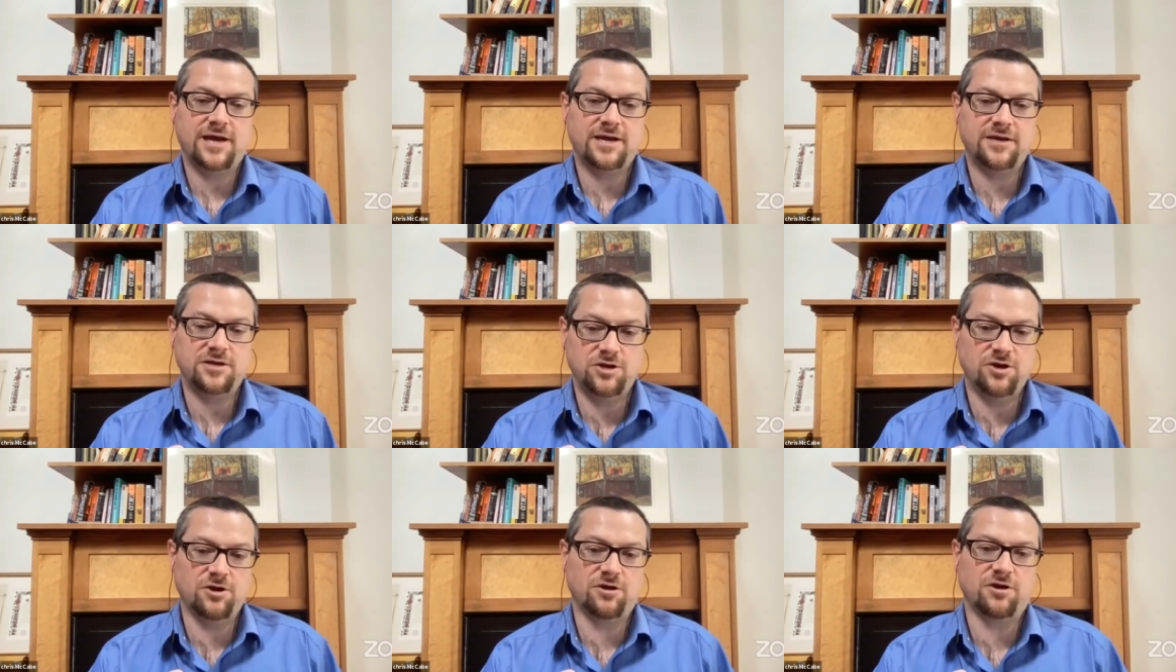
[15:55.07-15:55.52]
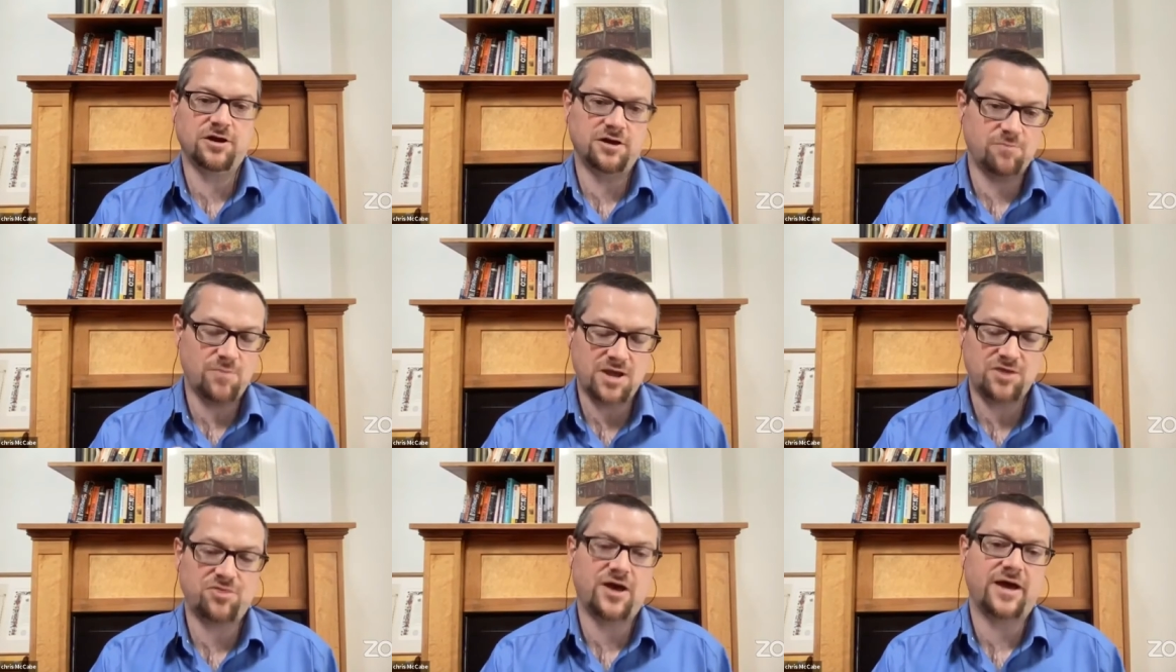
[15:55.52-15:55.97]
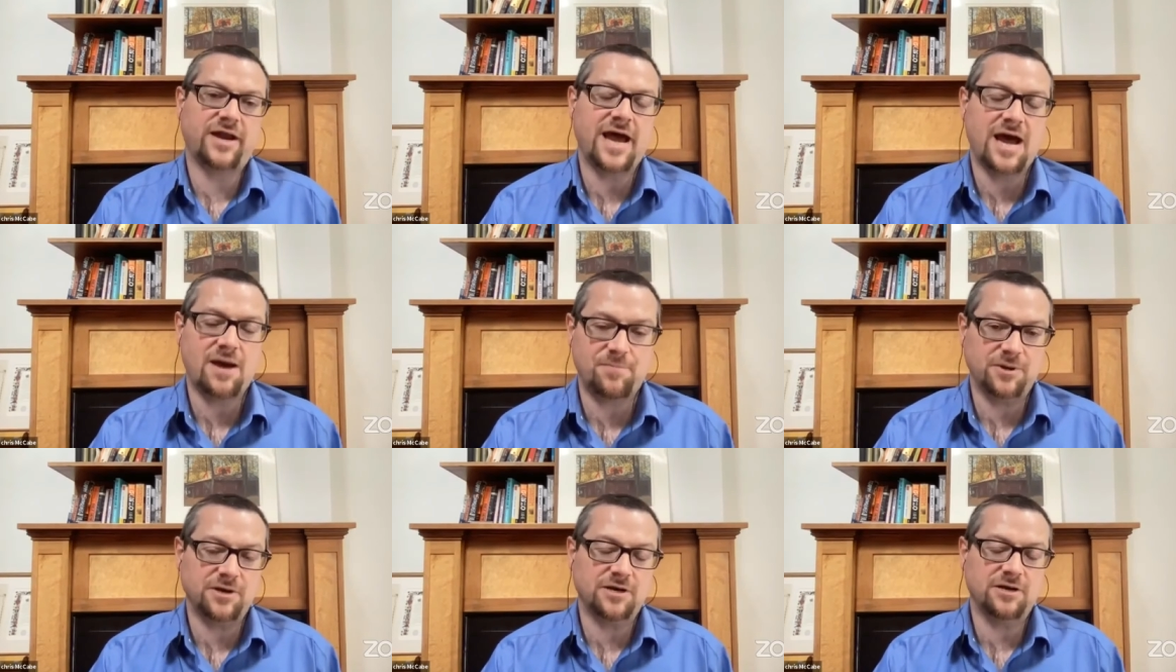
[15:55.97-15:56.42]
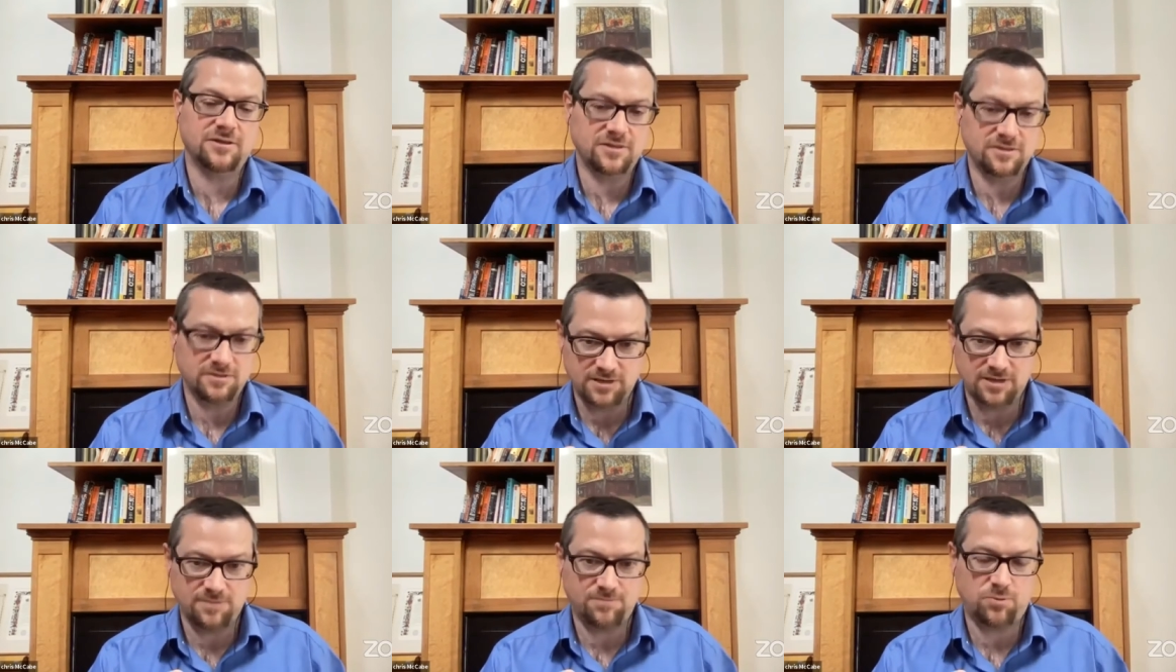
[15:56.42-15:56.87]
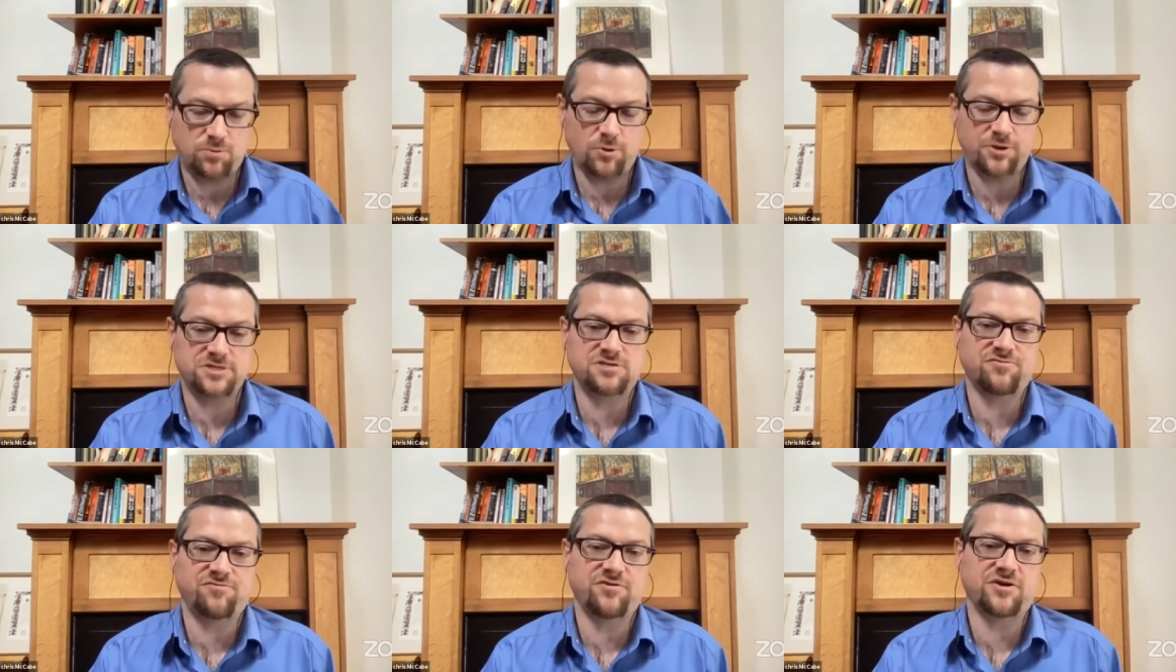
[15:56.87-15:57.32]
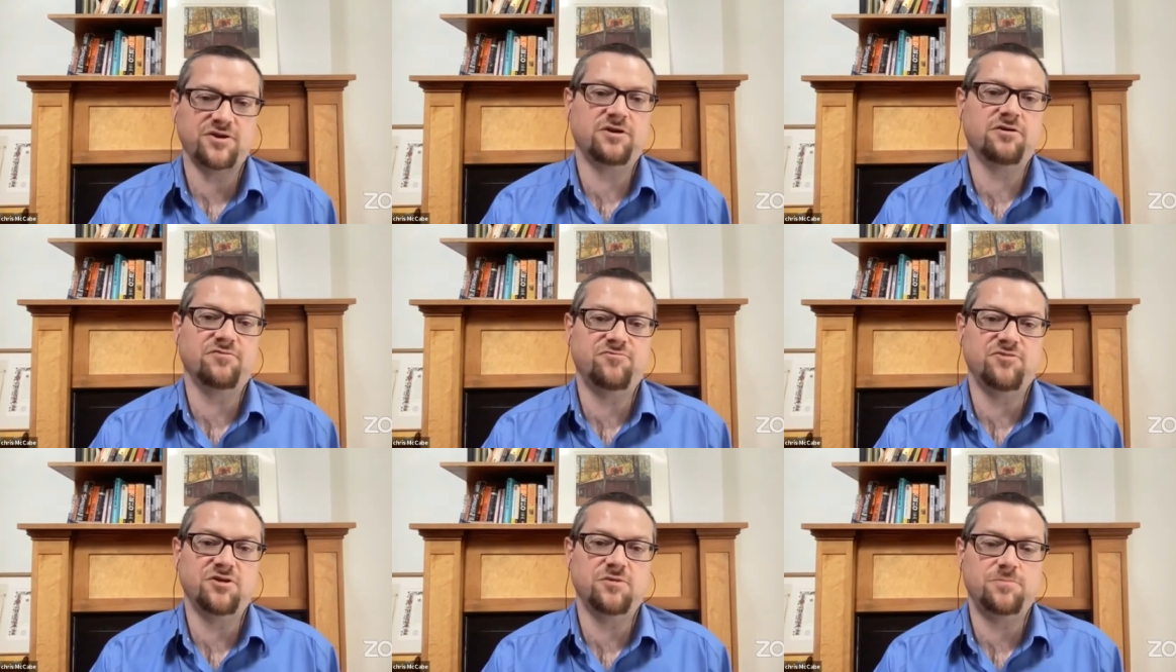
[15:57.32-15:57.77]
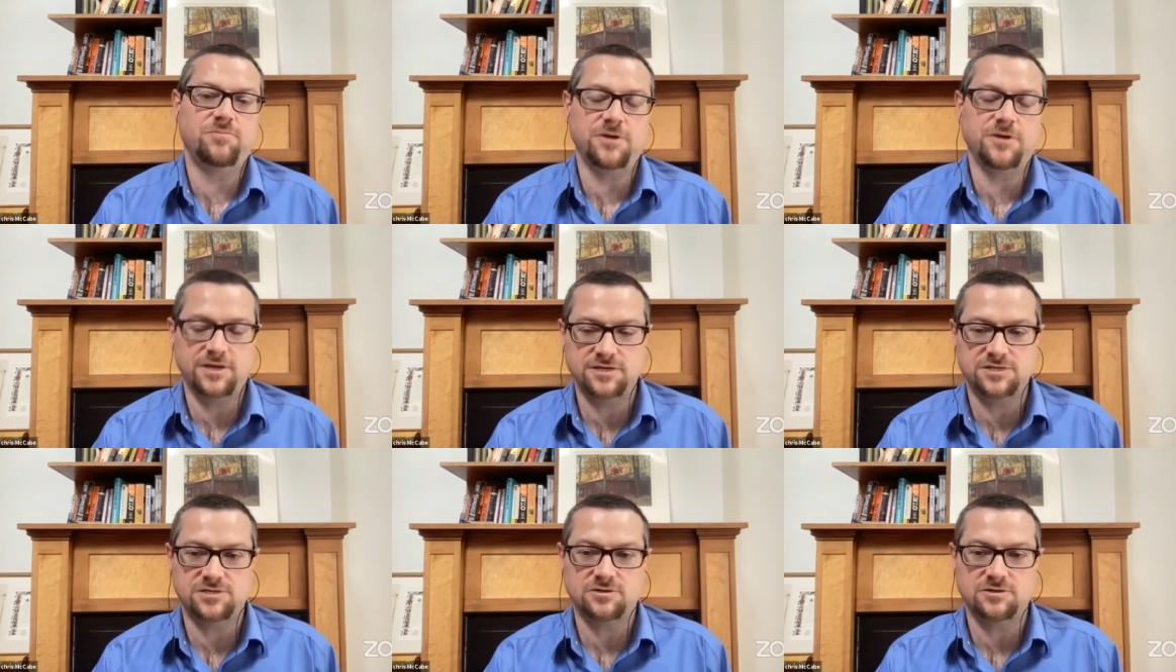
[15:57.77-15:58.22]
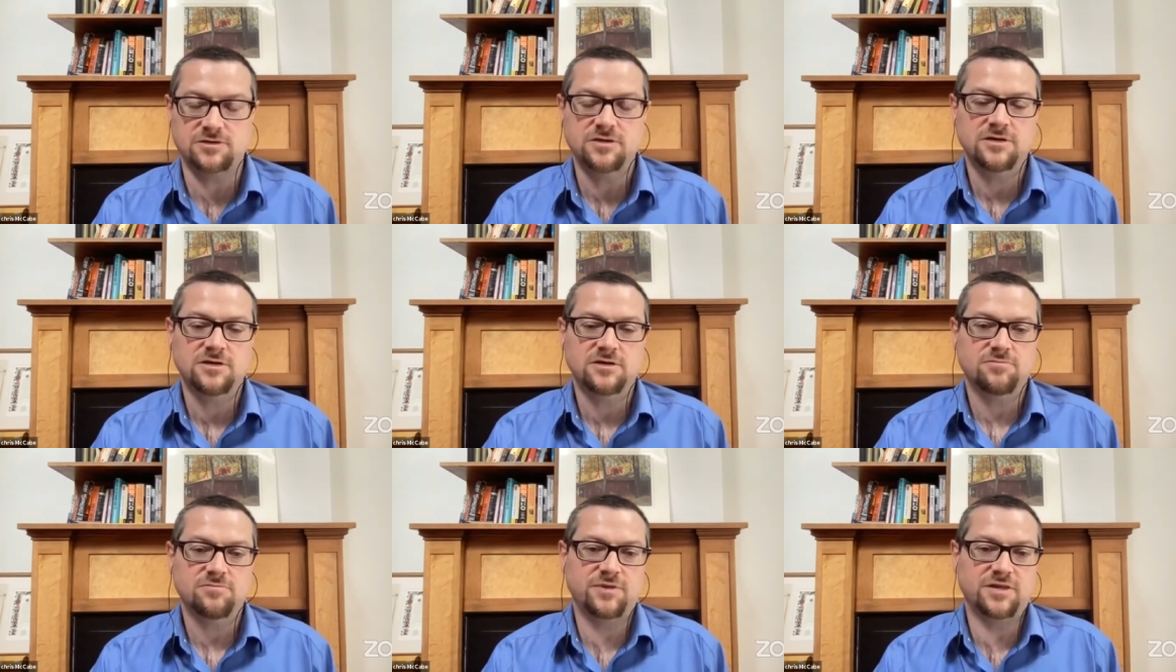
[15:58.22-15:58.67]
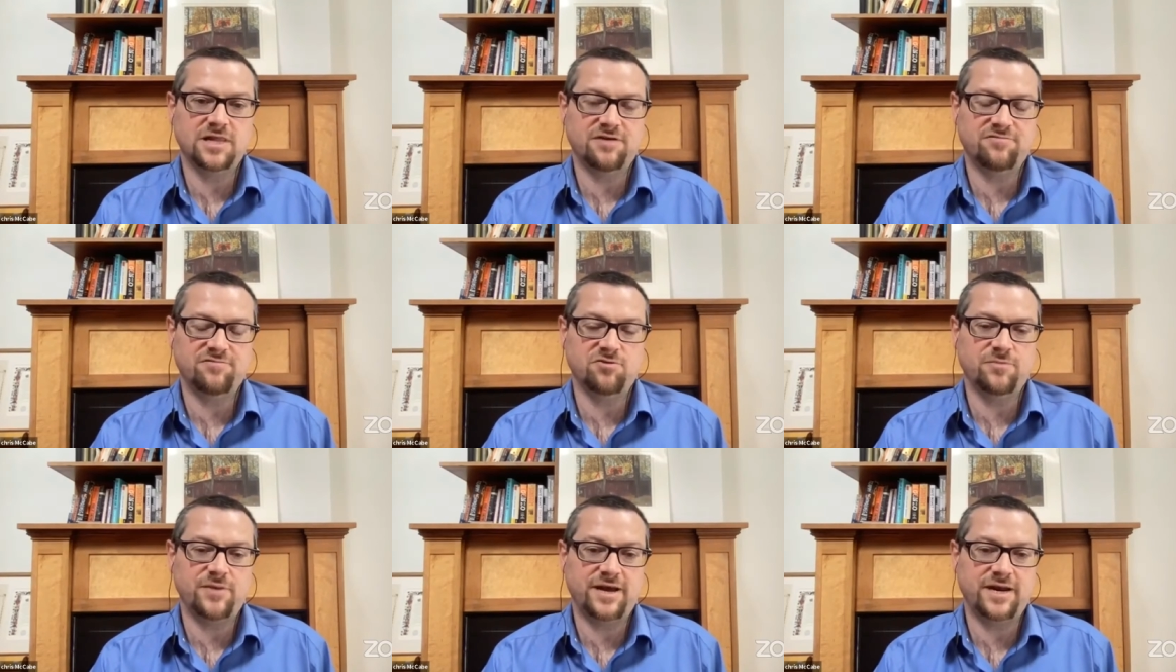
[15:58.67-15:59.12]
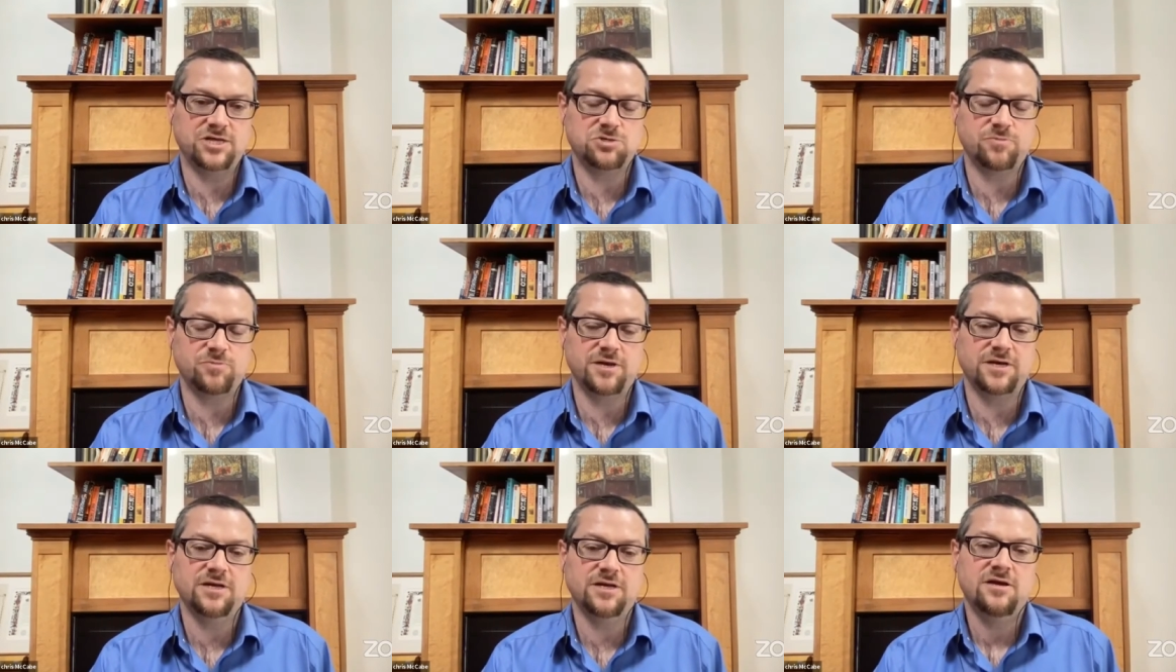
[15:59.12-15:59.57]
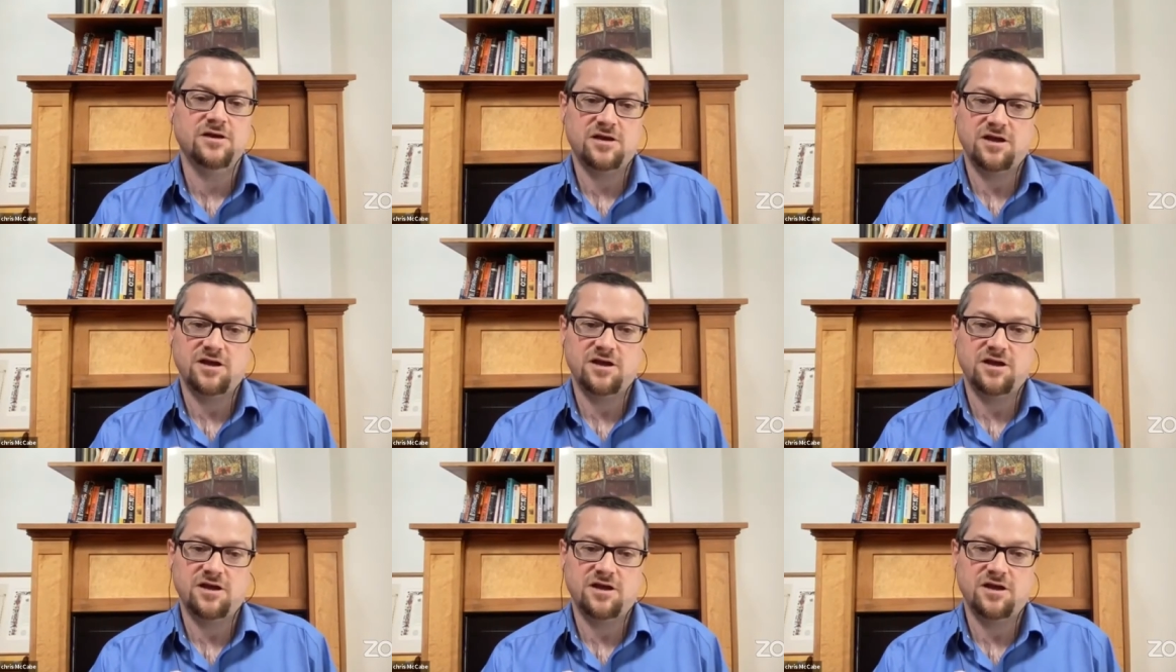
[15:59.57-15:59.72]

And you're going to make that happen. And he points the finger at VPs or mid-level management.